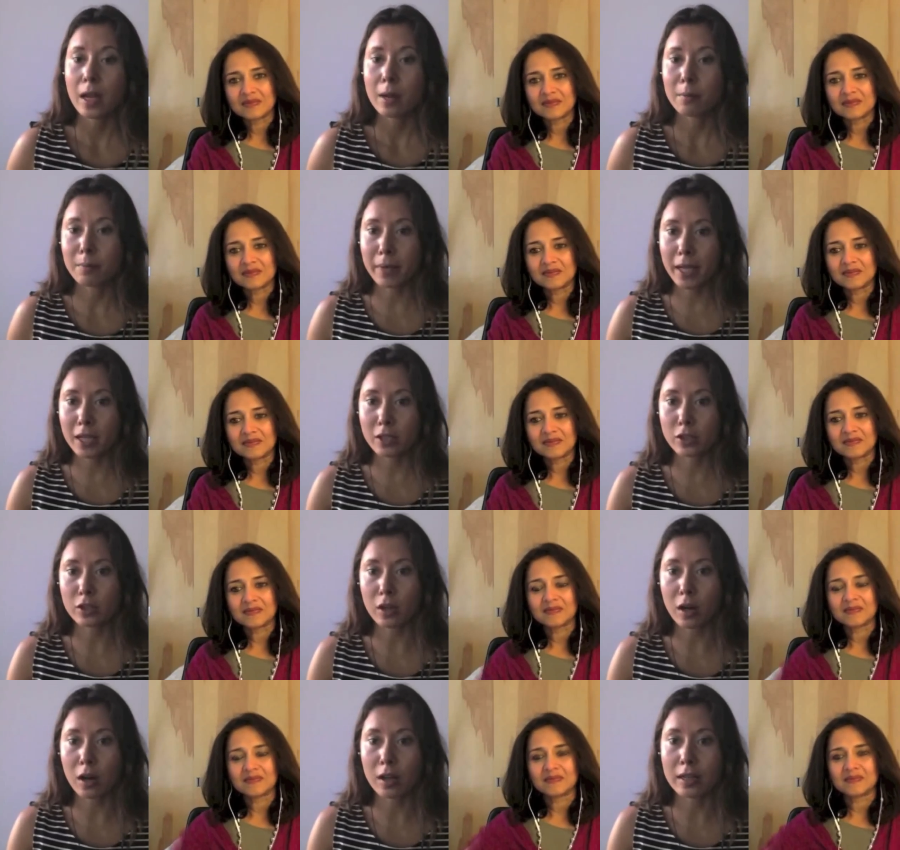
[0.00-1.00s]
Speaker 1: based
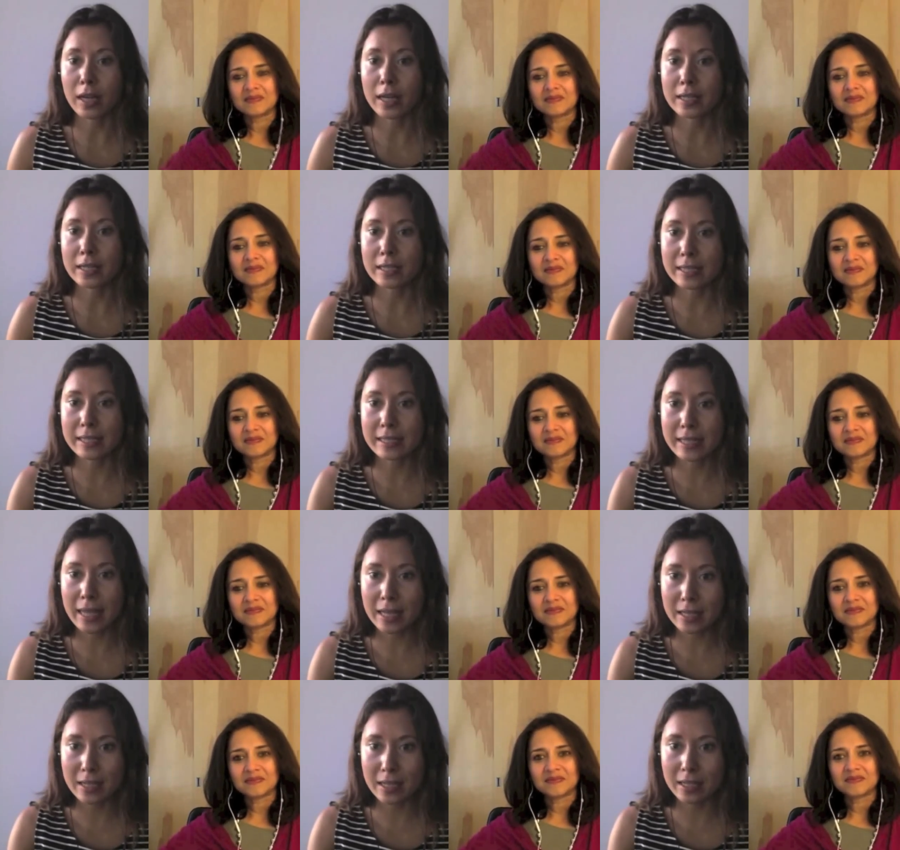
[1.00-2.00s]
on
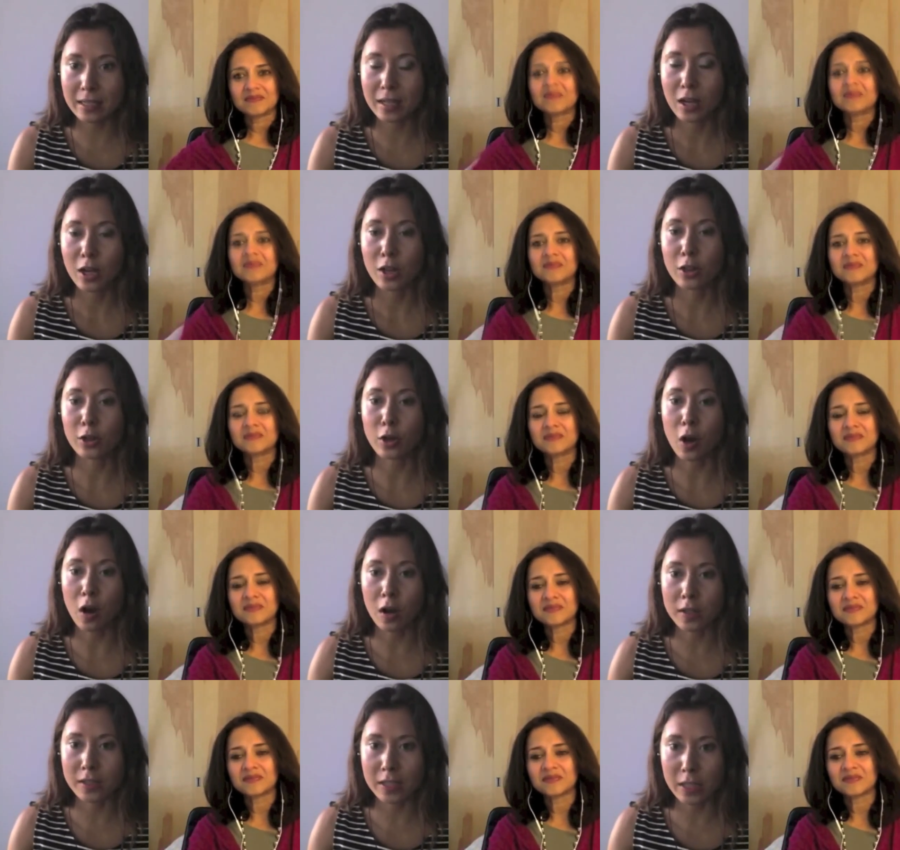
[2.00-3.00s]
understanding the
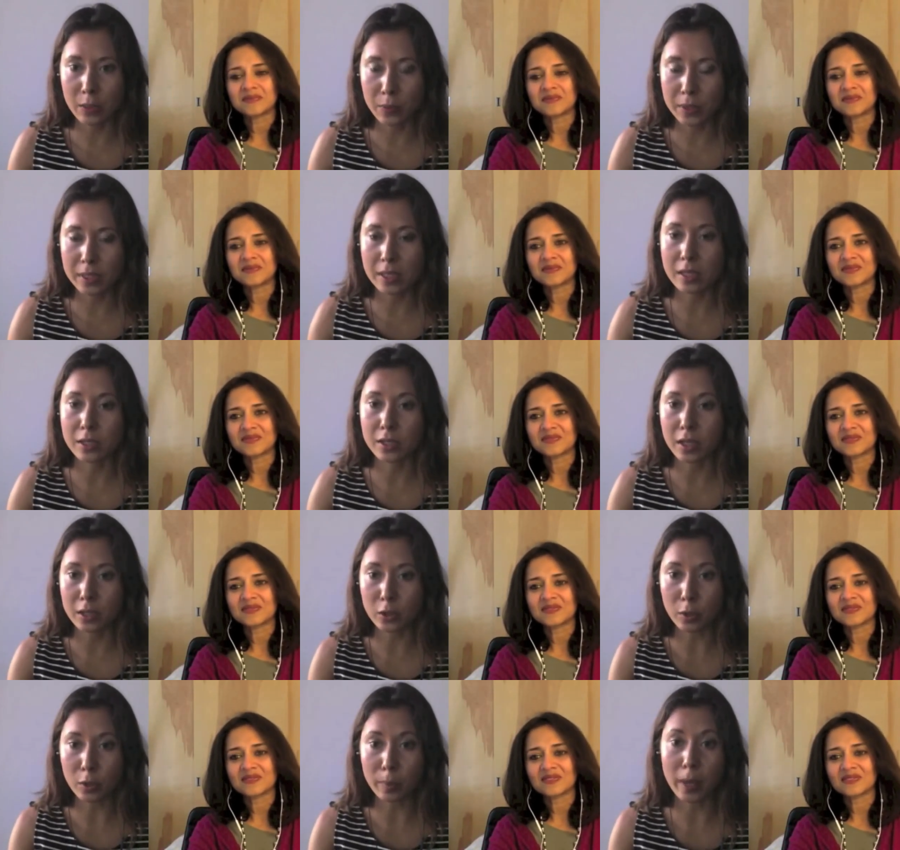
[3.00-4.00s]
consequences that
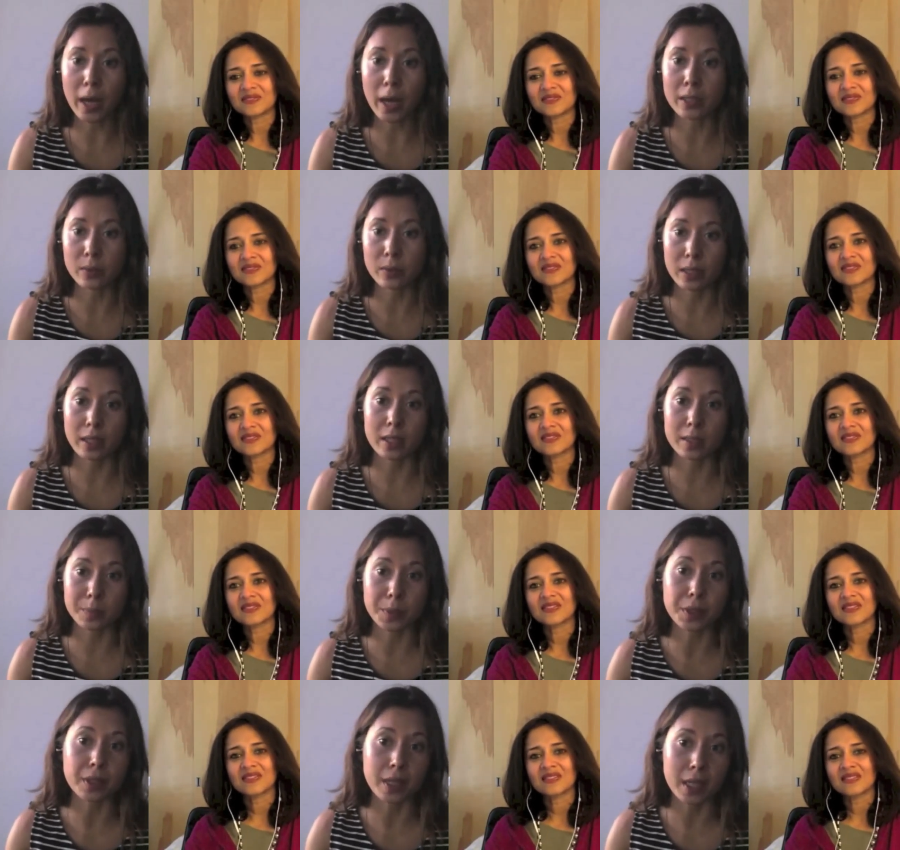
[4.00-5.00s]
your body will
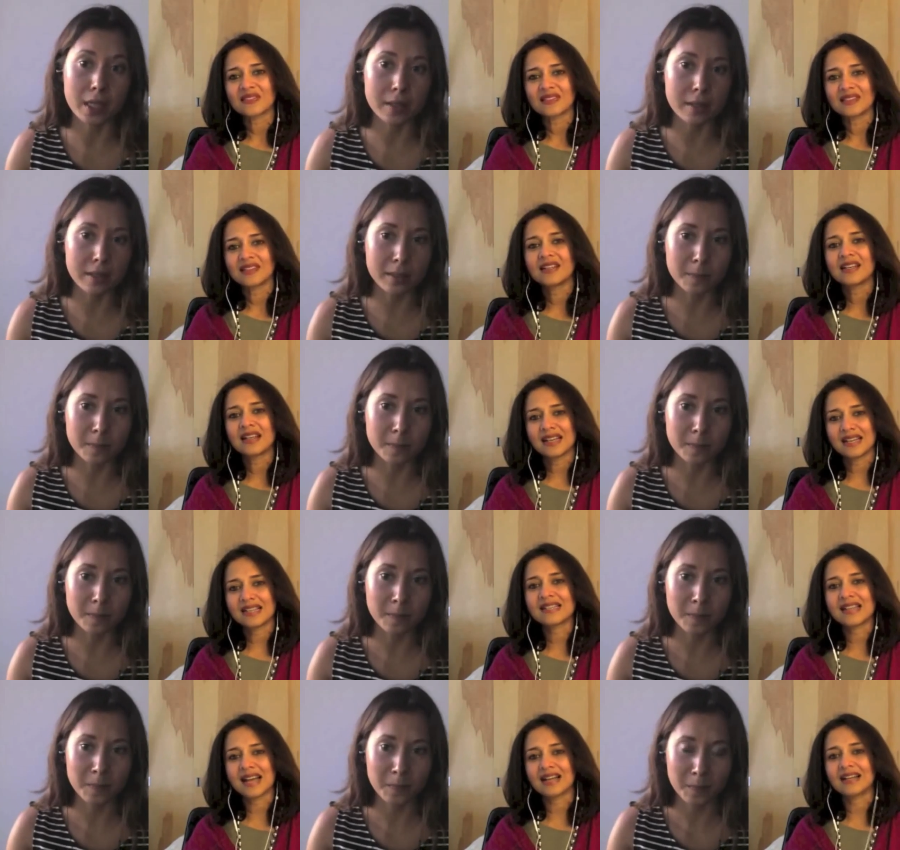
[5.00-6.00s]
experience.
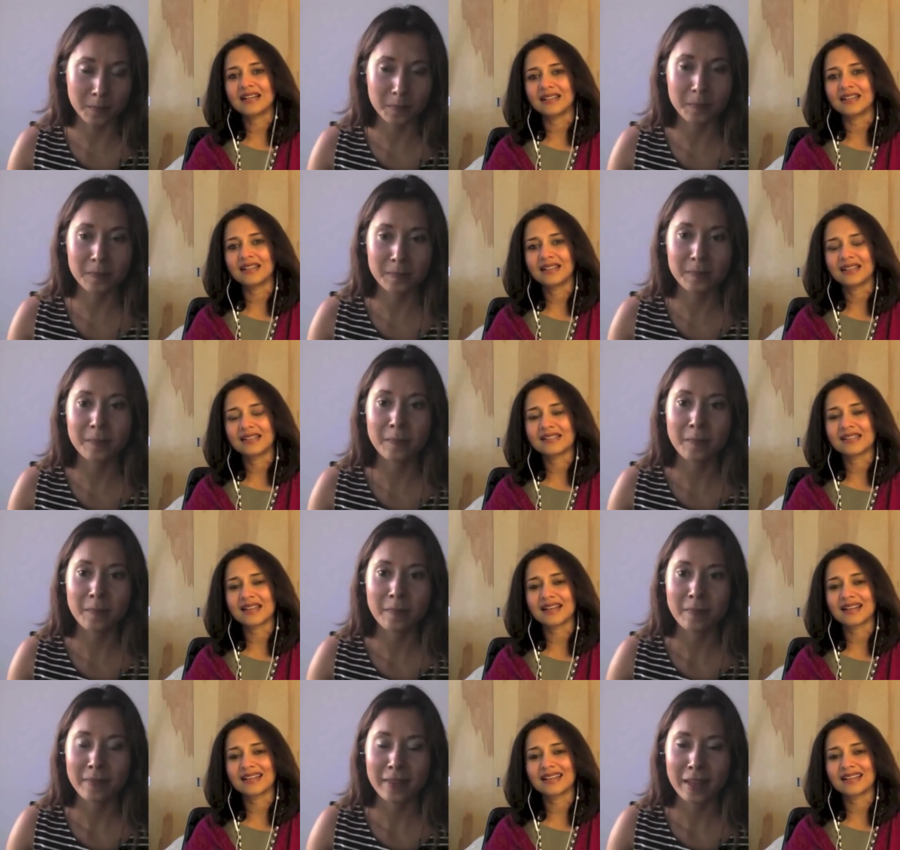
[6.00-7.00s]
Speaker 2: Exactly,
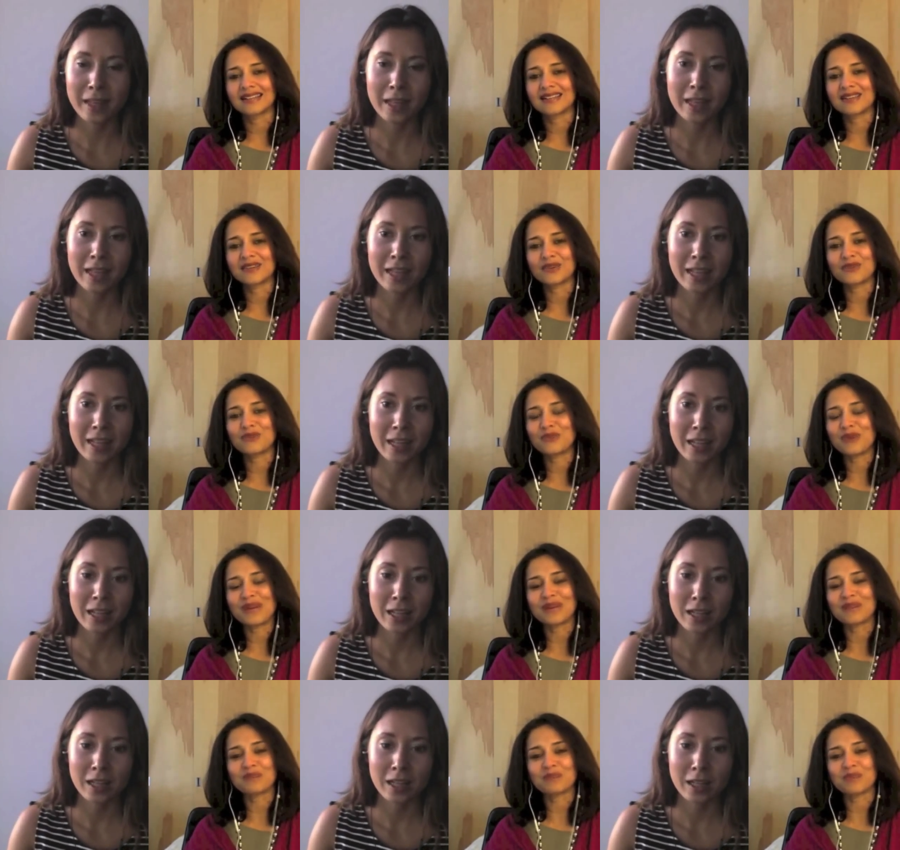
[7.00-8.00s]
exactly. And, you know,
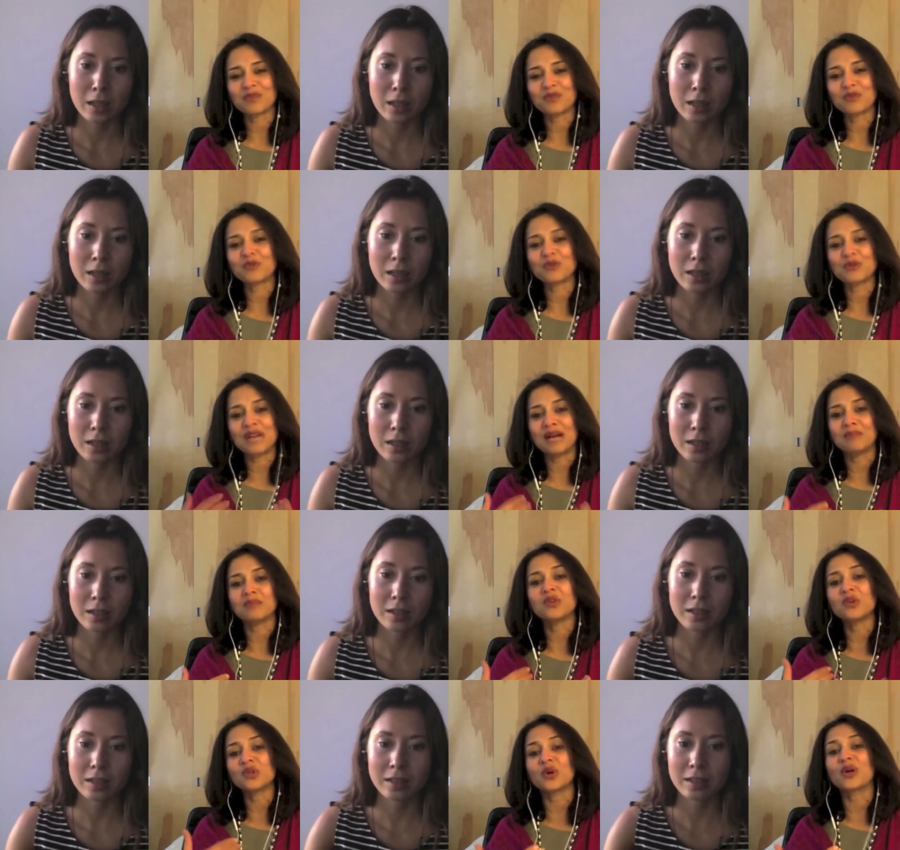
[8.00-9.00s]
I,
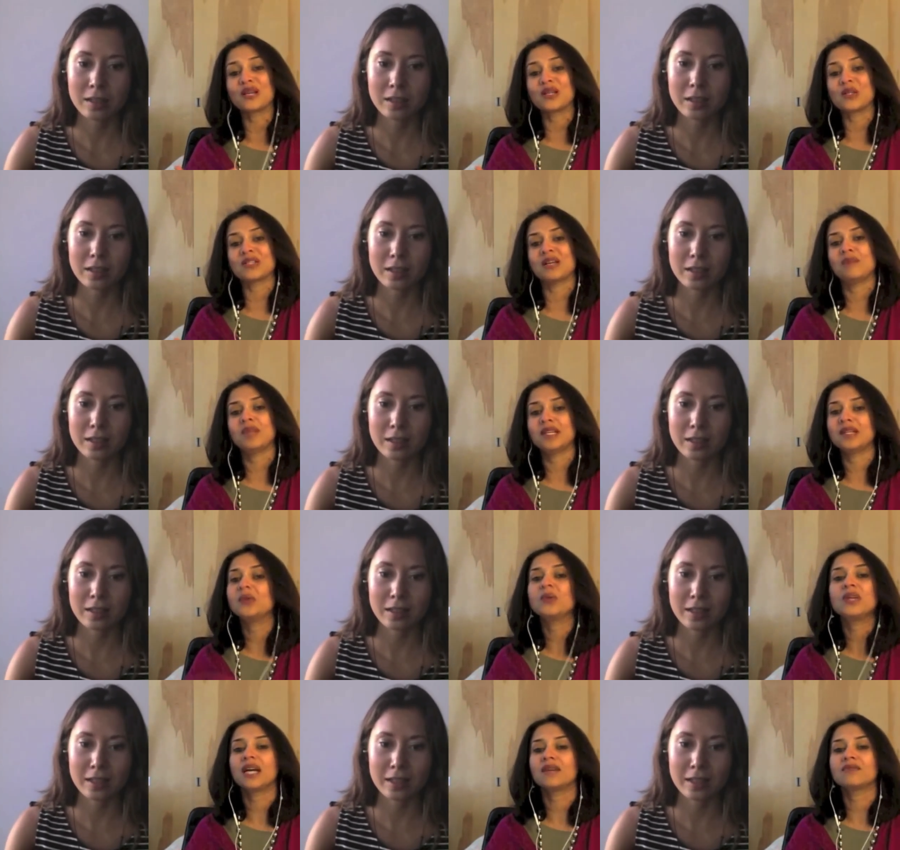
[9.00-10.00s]
I'm, you're talking to somebody
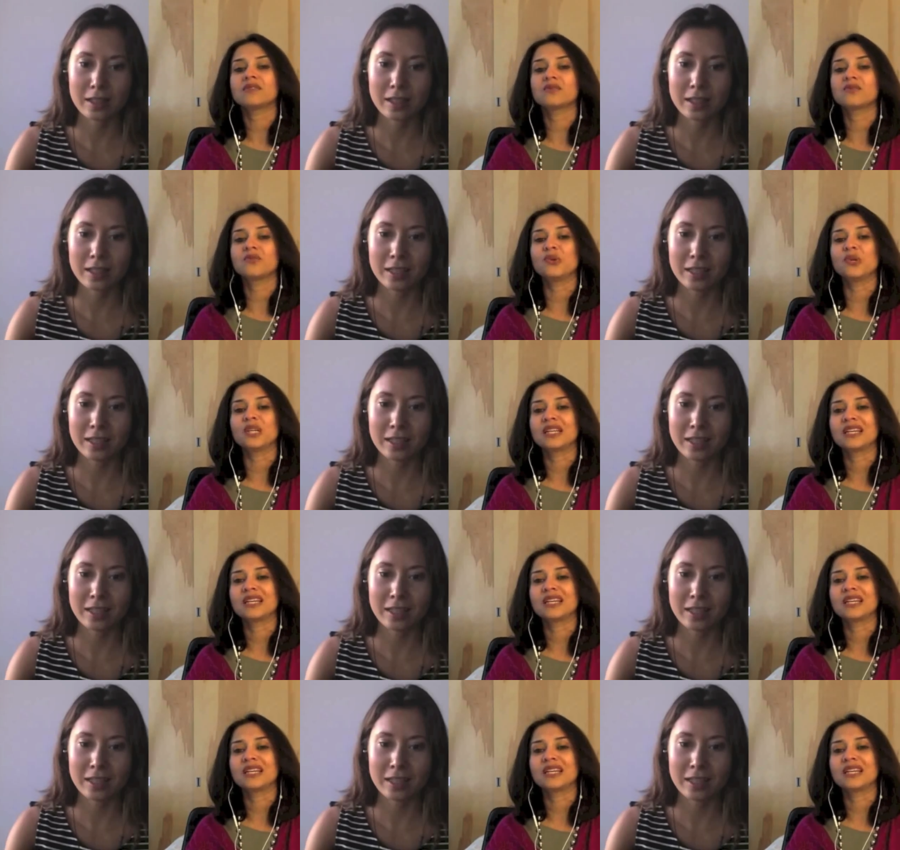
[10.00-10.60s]
who loves food,